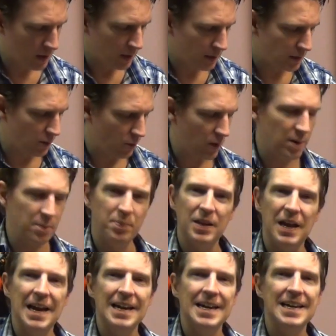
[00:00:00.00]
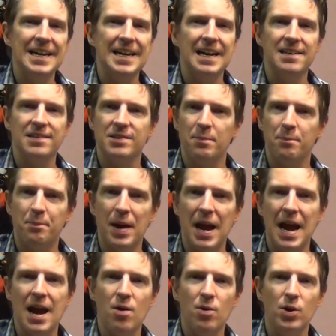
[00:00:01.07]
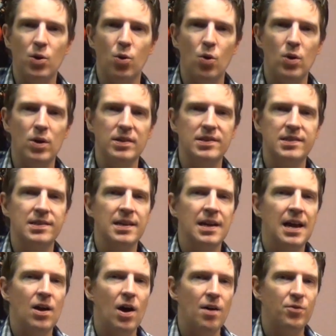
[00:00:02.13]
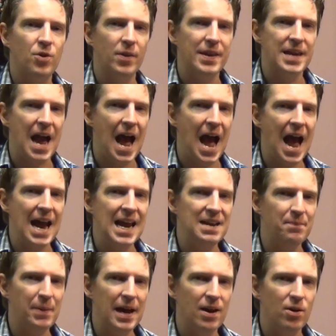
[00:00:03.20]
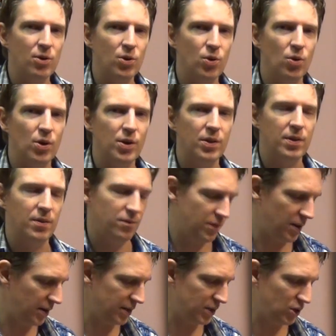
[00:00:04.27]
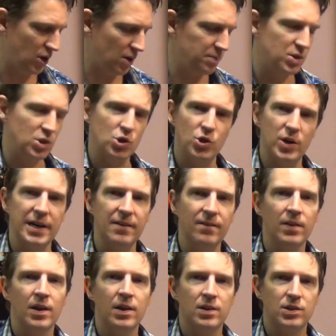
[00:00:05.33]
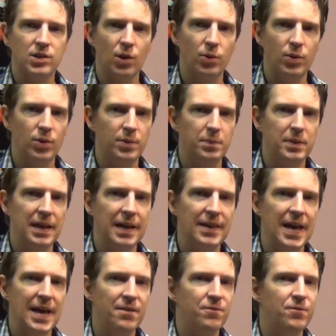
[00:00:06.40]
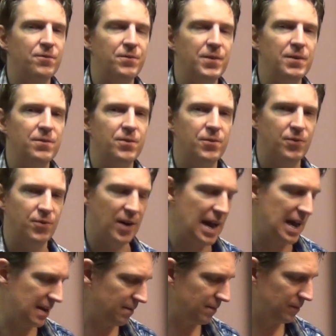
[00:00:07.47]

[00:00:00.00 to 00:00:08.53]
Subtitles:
So what I'm playing here, some power chords. I've got the A power chord on the very top string, so we would play that at 5th fret,